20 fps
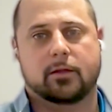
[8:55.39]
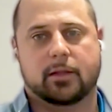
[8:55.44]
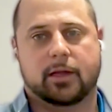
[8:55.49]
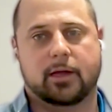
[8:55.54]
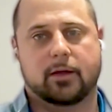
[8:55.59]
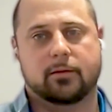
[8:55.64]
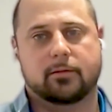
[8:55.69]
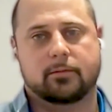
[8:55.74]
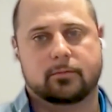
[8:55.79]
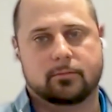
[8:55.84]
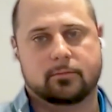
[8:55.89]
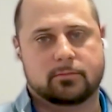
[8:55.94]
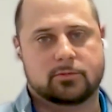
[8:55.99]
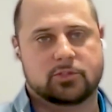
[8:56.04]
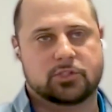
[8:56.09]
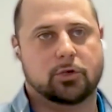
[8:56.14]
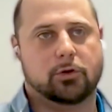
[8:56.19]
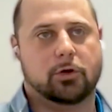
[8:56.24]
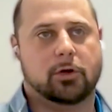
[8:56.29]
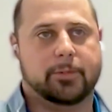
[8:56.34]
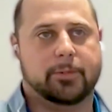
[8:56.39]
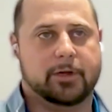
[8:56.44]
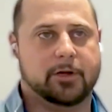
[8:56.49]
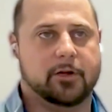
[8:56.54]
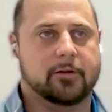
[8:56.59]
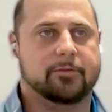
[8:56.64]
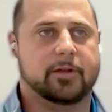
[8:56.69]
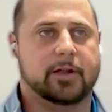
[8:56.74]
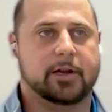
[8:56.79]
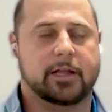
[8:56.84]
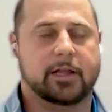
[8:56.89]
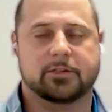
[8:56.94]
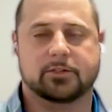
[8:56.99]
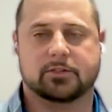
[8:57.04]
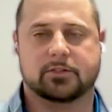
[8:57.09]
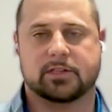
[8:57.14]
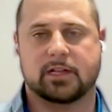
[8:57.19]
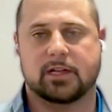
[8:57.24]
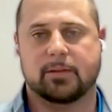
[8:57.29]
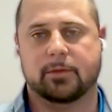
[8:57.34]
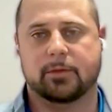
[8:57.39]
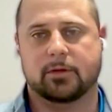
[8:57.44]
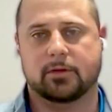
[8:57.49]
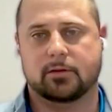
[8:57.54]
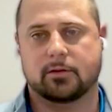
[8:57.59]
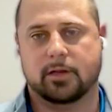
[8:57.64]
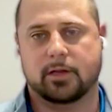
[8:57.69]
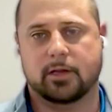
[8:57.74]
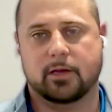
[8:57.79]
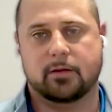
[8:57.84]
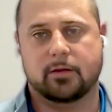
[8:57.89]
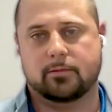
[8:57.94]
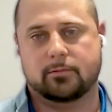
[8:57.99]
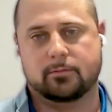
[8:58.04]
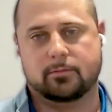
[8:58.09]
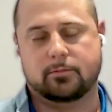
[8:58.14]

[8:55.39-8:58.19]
that show up on your financial statement that